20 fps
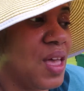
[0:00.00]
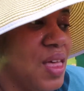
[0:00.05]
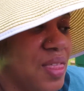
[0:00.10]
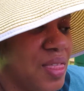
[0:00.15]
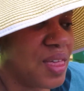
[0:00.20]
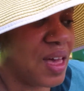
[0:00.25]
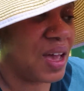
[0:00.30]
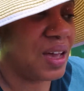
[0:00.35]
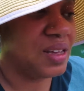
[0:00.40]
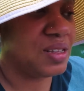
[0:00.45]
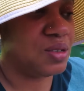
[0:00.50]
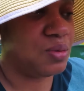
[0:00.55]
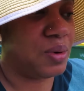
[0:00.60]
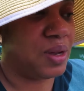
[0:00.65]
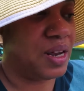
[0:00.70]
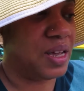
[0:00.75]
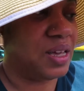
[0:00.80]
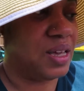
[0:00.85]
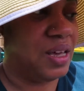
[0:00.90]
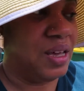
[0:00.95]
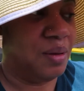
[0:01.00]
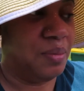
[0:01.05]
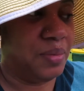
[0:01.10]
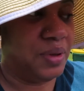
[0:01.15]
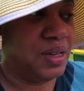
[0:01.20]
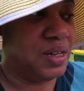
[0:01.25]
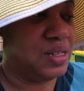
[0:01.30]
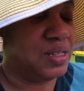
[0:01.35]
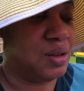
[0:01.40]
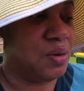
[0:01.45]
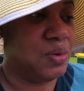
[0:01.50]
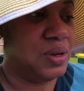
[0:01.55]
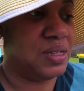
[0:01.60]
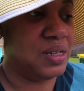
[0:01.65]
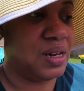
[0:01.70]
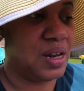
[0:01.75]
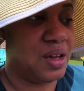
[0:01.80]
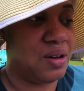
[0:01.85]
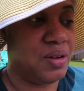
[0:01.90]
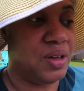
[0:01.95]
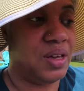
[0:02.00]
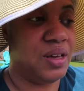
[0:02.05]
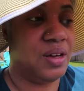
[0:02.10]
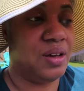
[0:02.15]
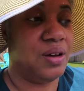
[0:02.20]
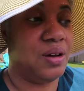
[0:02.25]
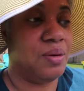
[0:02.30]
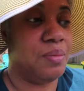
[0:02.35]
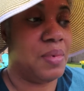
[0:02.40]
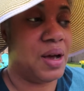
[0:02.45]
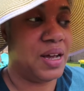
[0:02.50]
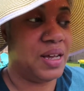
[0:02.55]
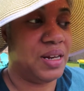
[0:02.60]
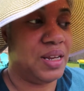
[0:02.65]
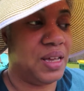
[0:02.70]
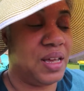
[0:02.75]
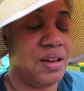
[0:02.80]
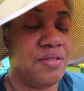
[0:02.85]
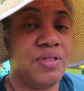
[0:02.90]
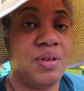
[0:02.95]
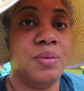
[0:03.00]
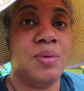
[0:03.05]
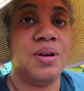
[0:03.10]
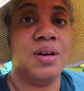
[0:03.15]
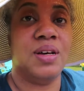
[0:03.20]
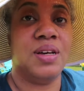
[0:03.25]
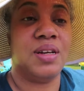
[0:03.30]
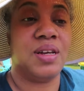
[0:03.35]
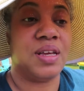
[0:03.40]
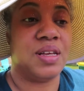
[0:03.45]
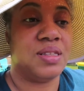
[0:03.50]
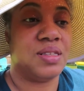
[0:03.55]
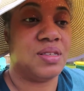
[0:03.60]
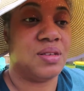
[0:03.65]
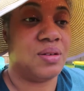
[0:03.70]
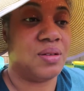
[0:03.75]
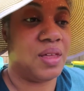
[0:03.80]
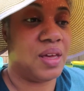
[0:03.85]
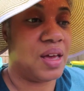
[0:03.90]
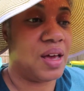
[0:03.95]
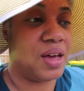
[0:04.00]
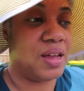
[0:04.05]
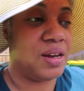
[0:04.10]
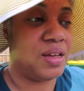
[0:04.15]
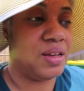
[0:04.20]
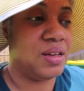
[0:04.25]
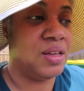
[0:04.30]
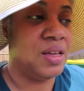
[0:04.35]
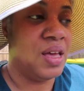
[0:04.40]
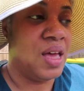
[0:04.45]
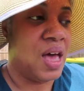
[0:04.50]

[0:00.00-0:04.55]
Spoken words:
That is what I get, because I wasn't out here minding everyone, and so they kind of,